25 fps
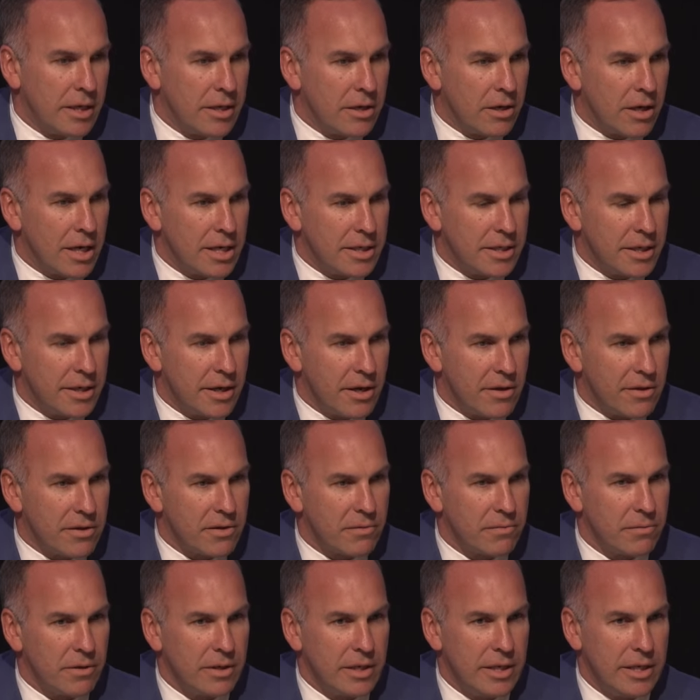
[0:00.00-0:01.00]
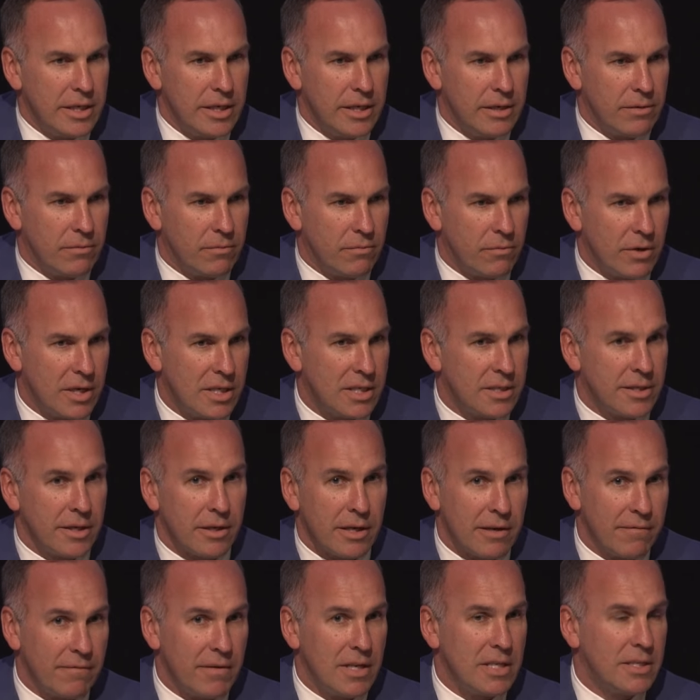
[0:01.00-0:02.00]
in 1903, we're
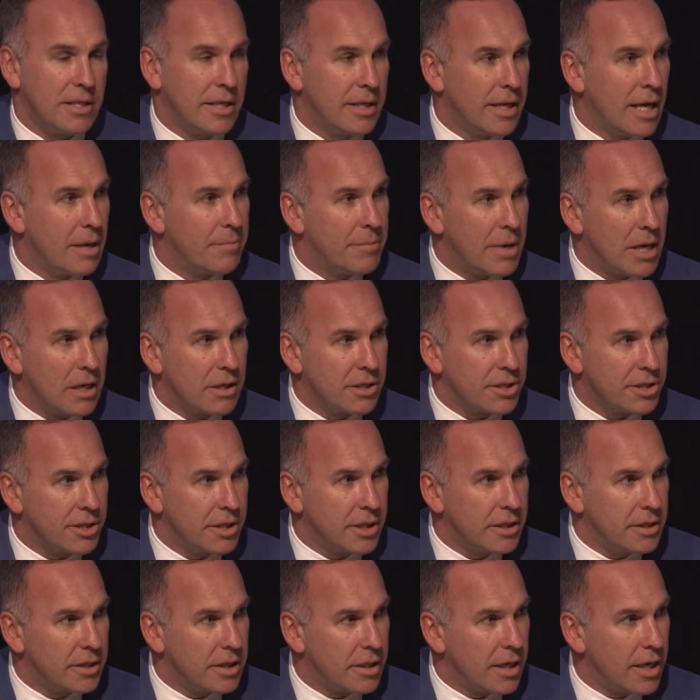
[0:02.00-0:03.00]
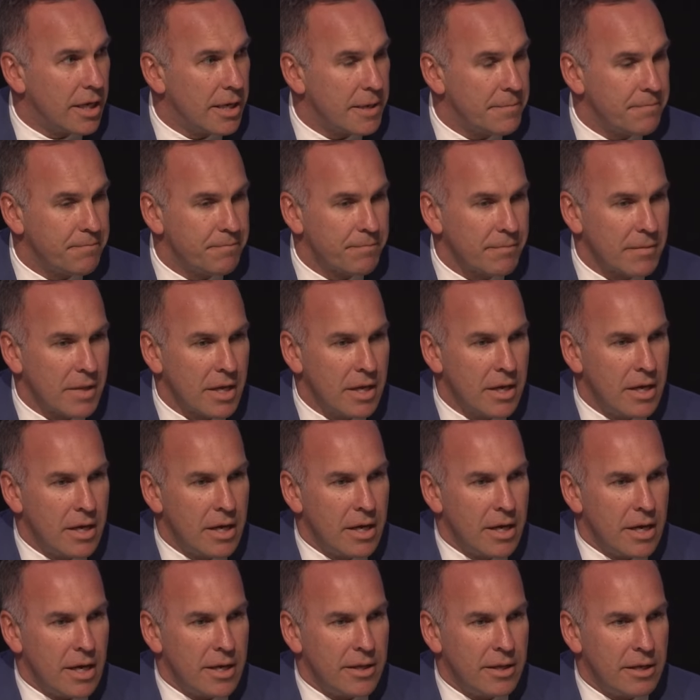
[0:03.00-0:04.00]
still investing that balance sheet today.
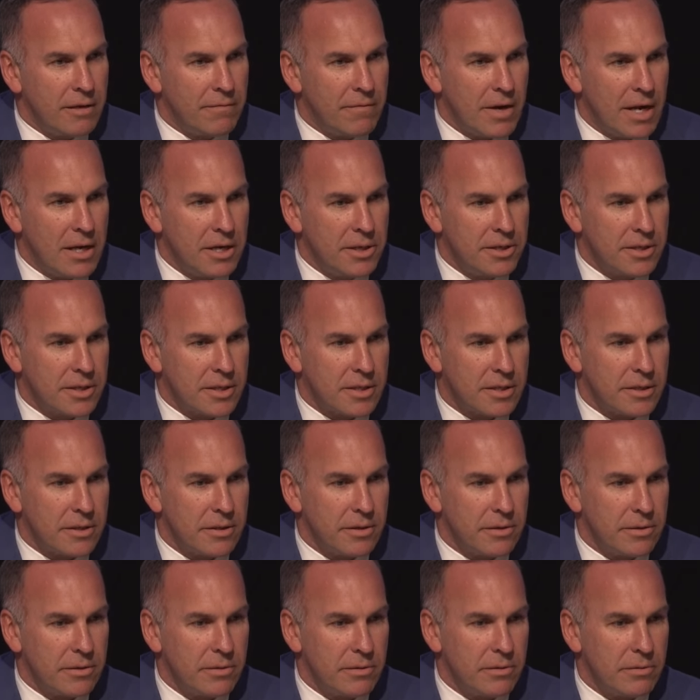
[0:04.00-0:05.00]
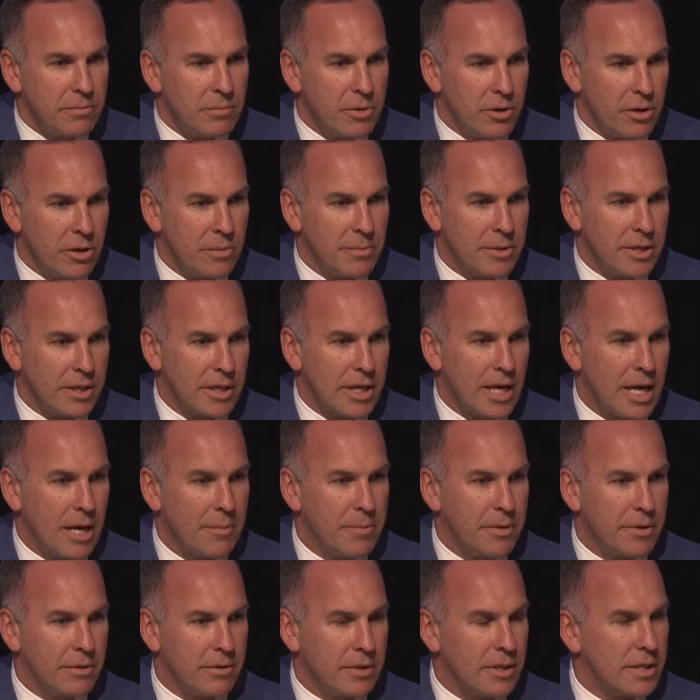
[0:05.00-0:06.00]
And the advantages to permanent
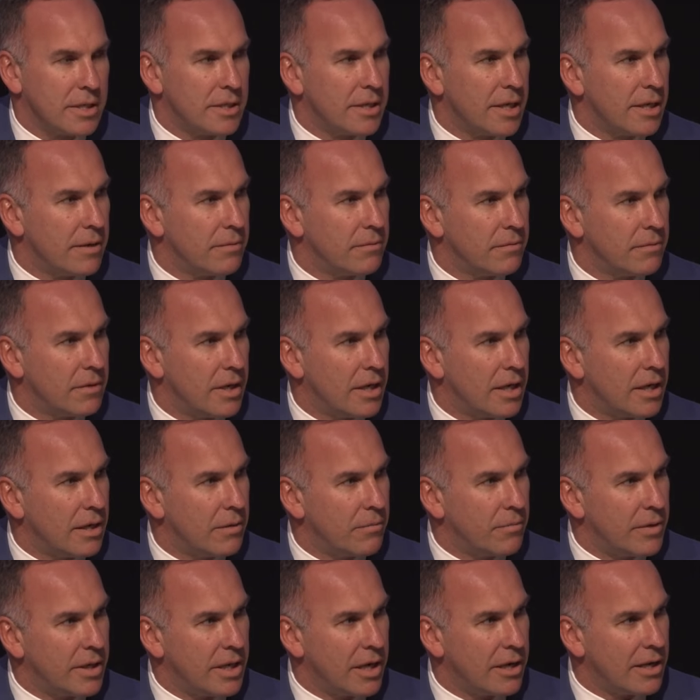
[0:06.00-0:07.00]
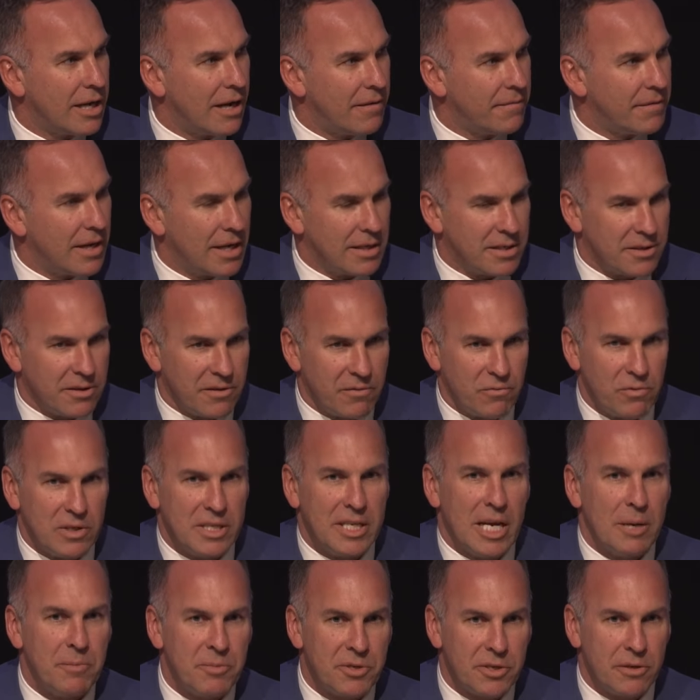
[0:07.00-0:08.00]
capital is that we don't have that sort of
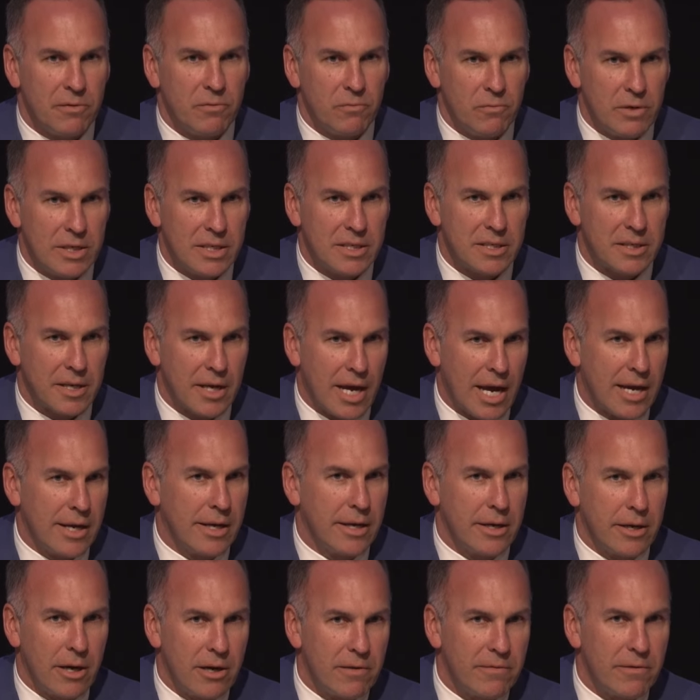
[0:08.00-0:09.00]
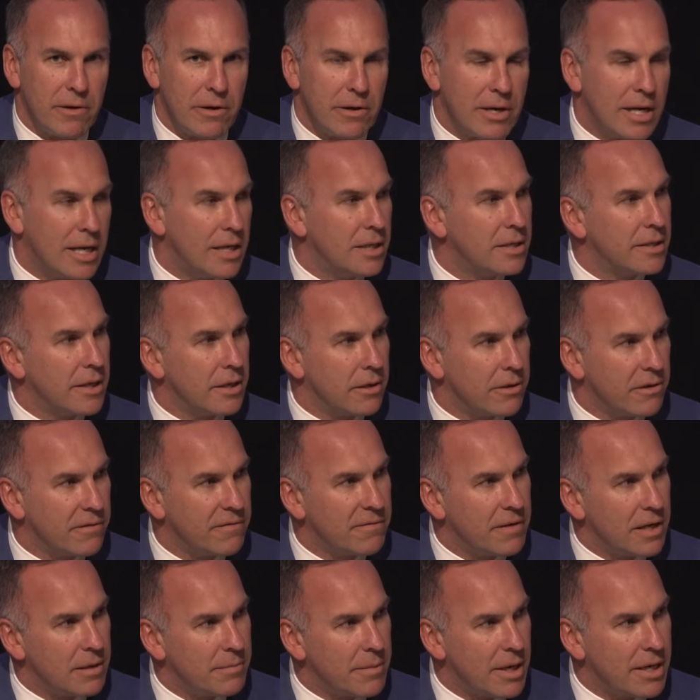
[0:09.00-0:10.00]
redemption risk hanging over our heads that a lot of
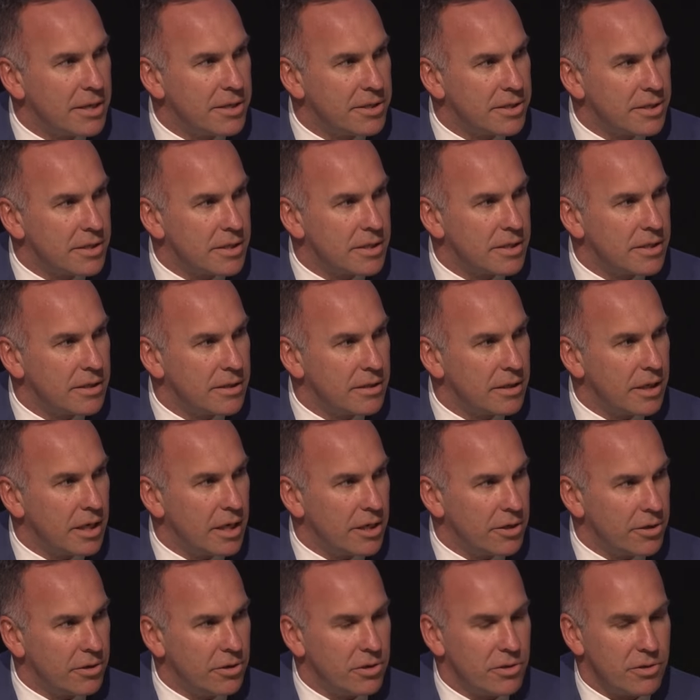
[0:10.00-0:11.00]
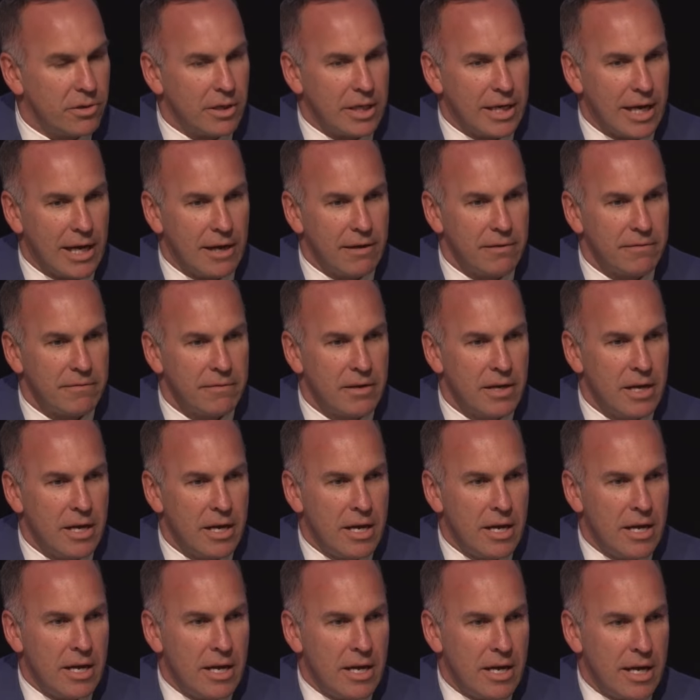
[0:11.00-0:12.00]
fund managers usually have.
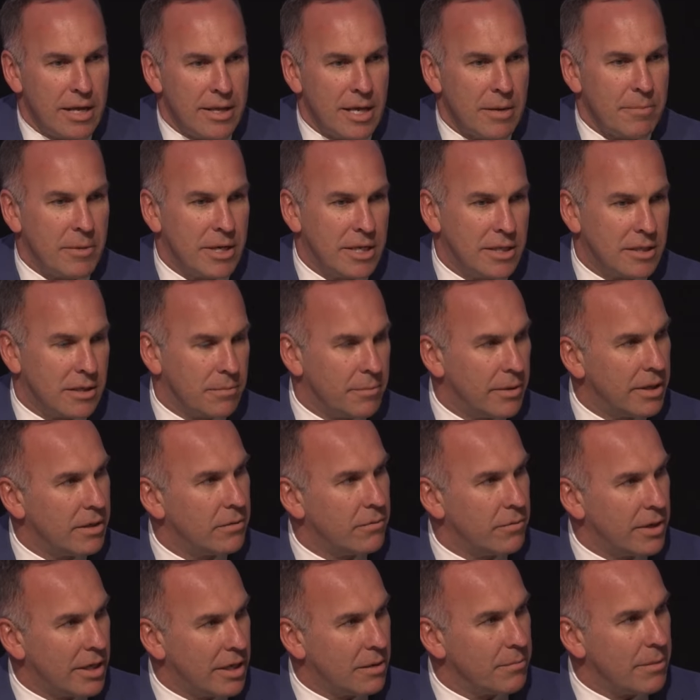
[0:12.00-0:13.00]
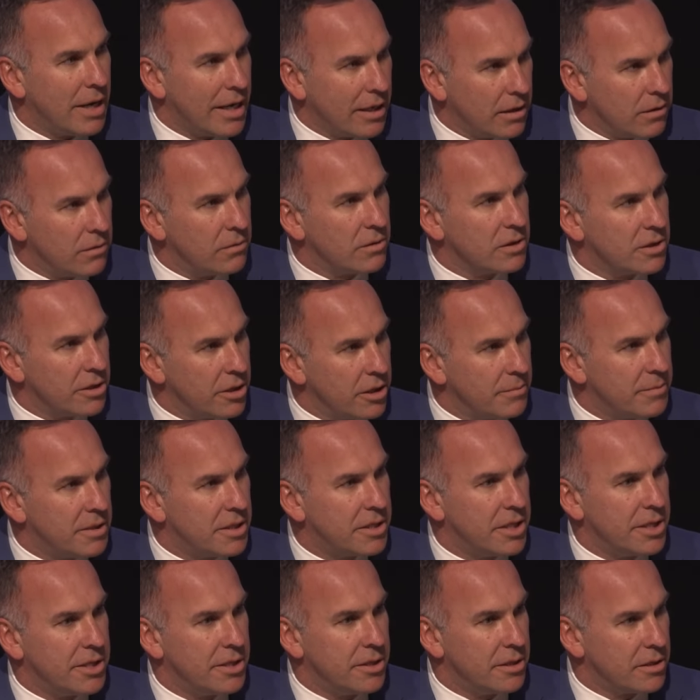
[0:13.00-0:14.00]
And that means that we can make long-term
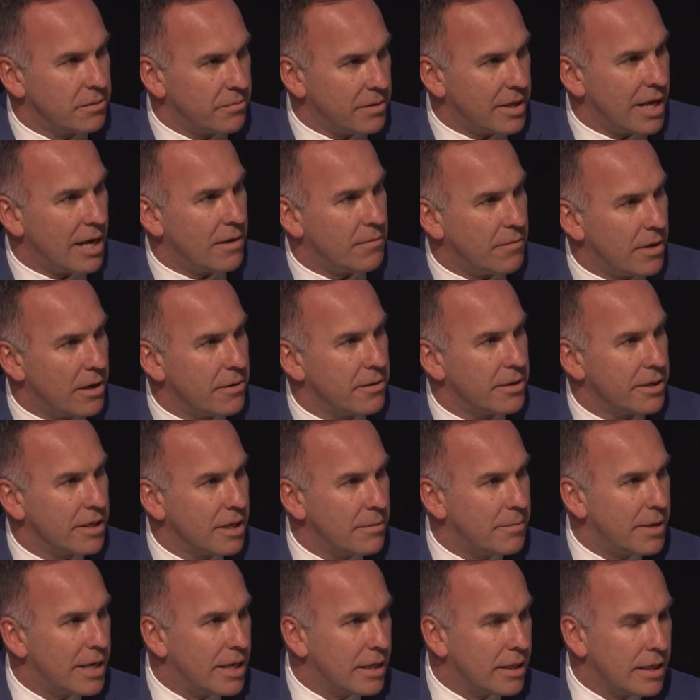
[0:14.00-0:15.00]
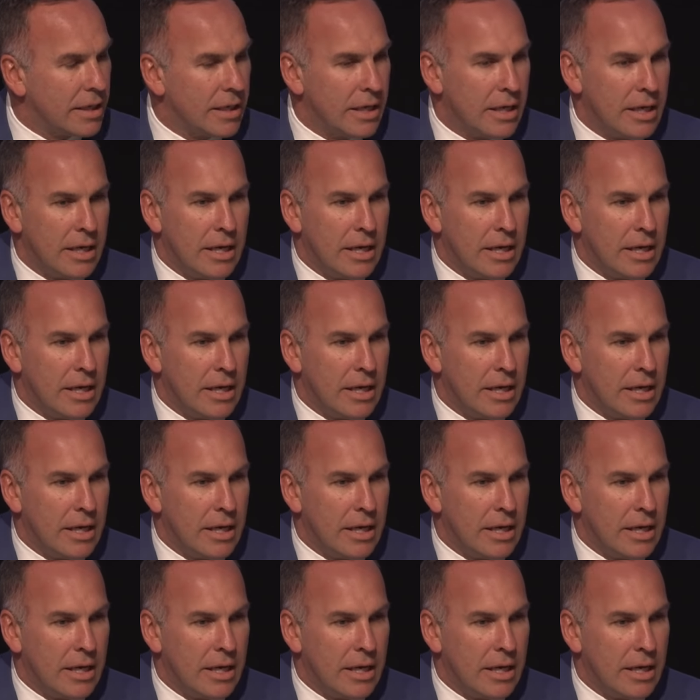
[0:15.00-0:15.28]
decisions without worrying about